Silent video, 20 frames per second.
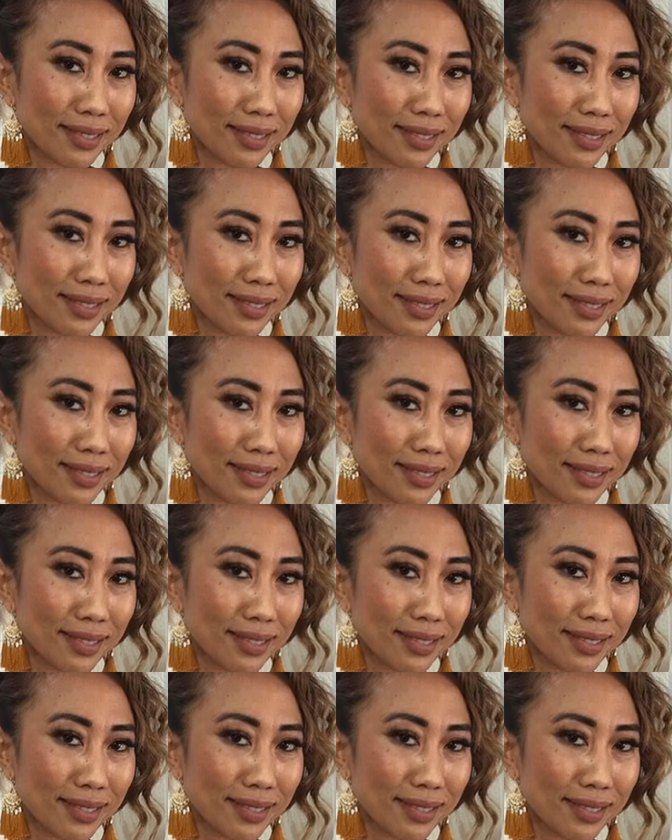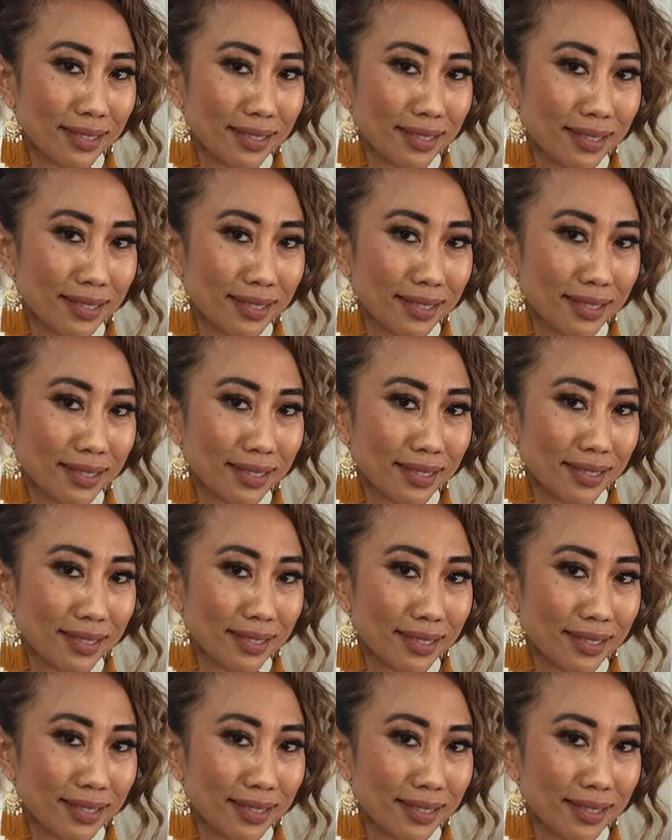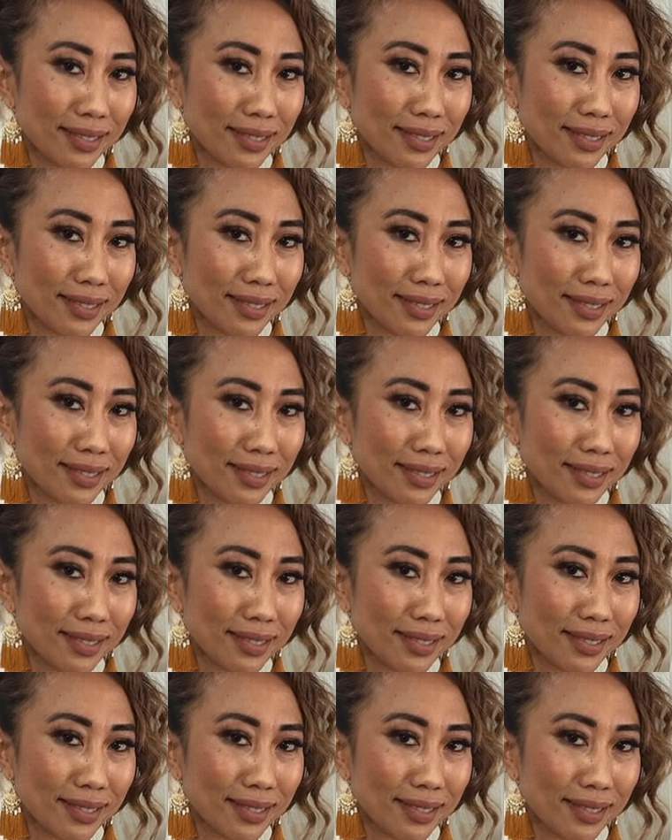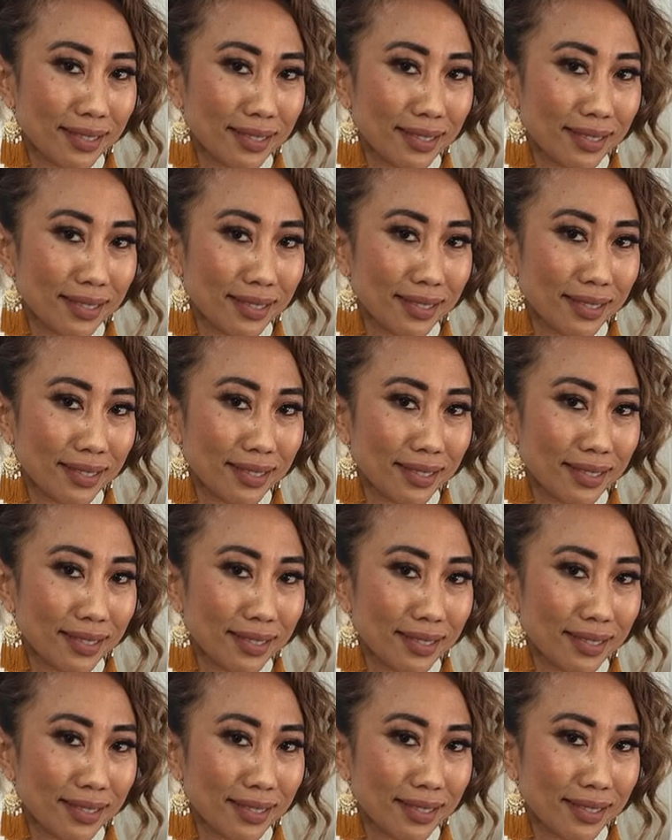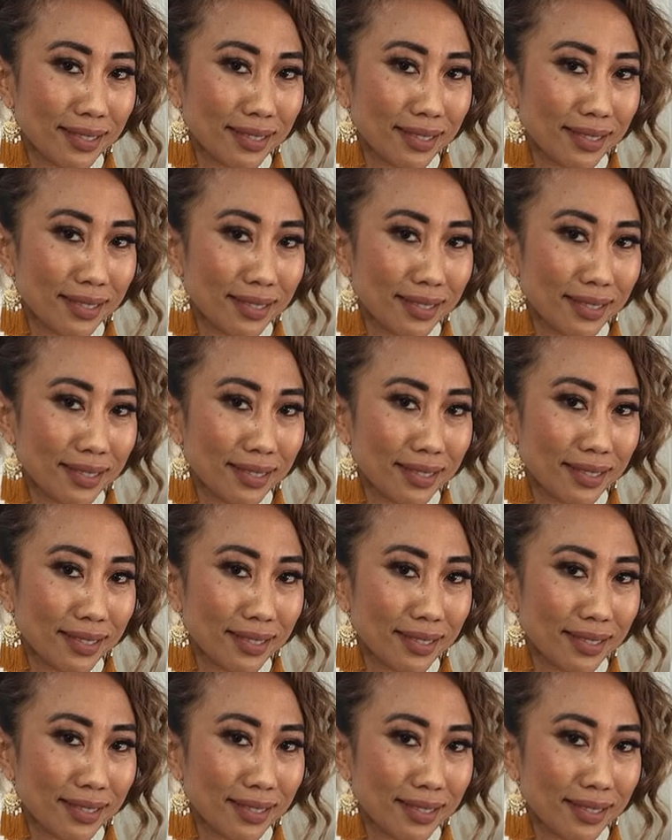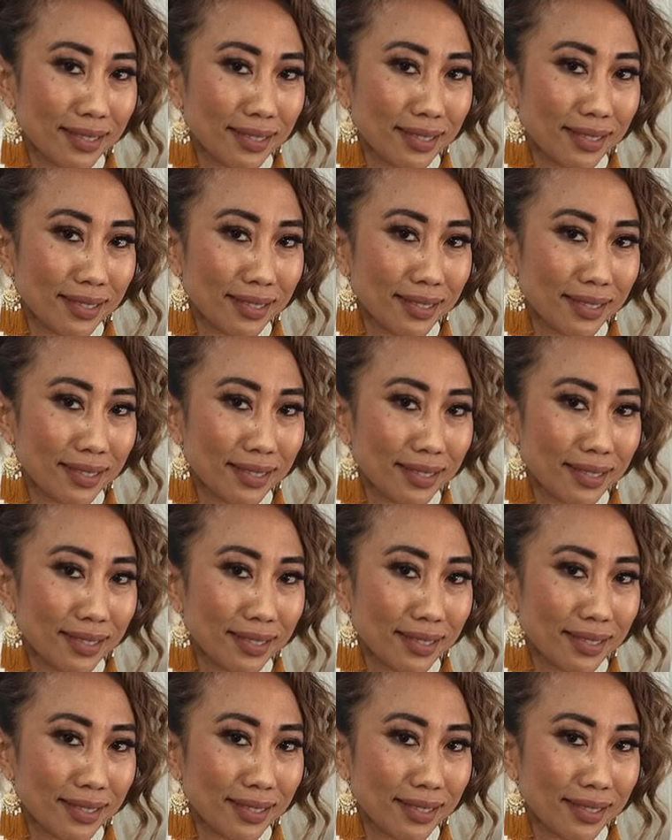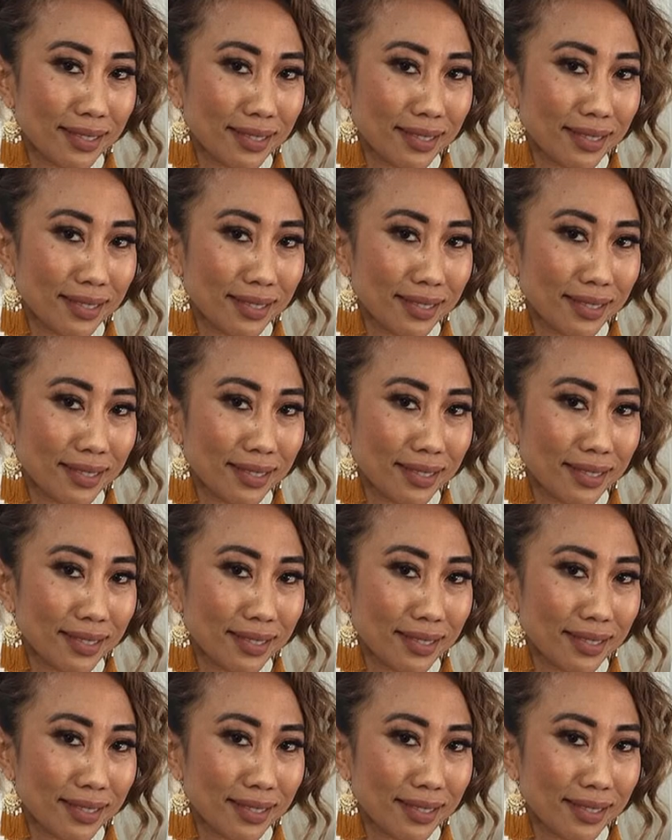Nothing is said.